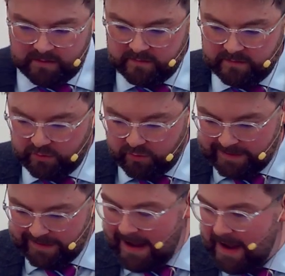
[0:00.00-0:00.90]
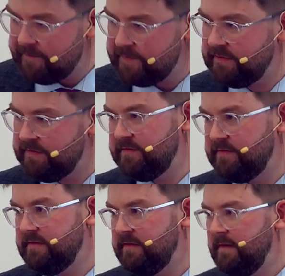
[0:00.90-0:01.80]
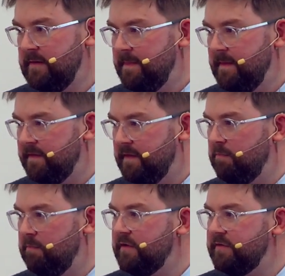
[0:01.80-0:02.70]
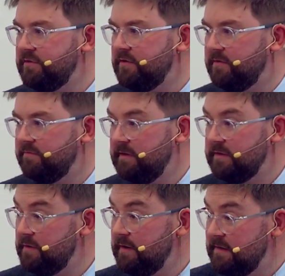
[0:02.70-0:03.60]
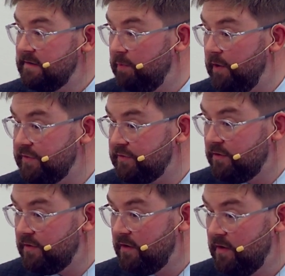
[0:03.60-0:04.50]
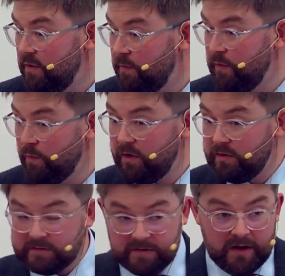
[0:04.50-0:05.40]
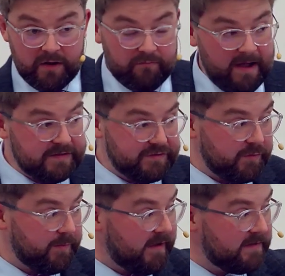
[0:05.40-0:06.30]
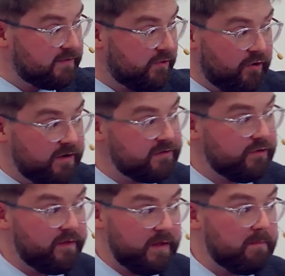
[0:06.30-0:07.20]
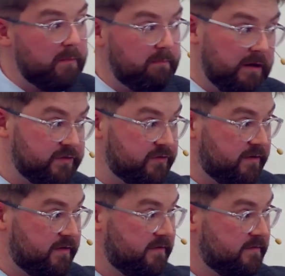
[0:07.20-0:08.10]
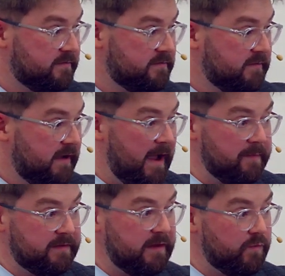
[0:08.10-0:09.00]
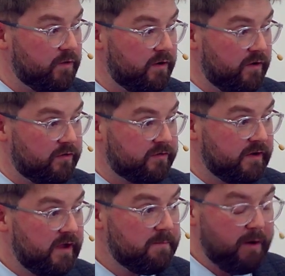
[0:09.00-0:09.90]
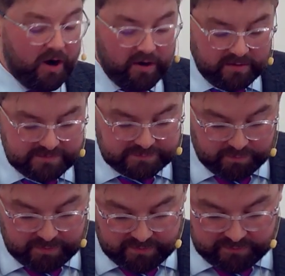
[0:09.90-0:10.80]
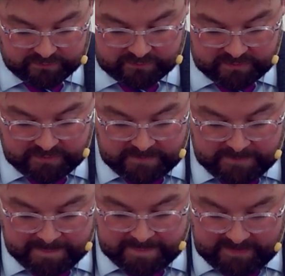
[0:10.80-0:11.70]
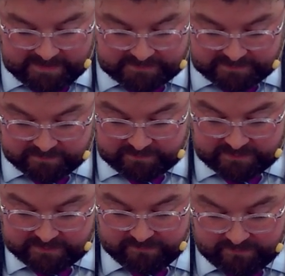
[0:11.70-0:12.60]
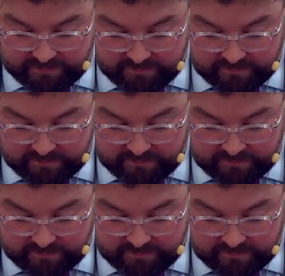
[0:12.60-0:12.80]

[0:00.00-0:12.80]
The Lord laughs at their bluster. That's what it is bluster. When the world rises up against God, it's nothing but bluster. Empty words, powerless words. His, his, the